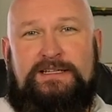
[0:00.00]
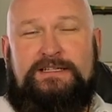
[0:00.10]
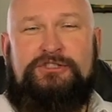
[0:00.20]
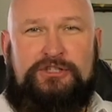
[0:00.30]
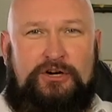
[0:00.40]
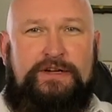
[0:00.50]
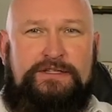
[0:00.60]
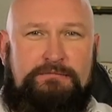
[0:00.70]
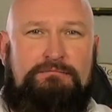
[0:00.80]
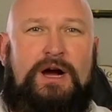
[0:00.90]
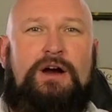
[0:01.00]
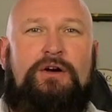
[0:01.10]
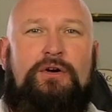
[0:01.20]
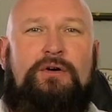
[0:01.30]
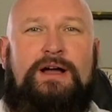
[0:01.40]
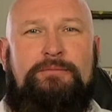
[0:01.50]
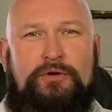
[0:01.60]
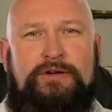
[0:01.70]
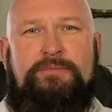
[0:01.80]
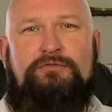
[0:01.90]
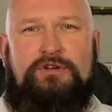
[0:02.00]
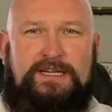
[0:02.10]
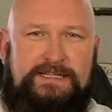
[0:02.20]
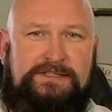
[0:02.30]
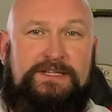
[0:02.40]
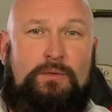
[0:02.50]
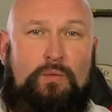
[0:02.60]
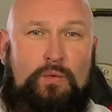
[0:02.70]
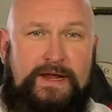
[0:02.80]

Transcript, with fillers: Starting tomorrow, I'm going to be releasing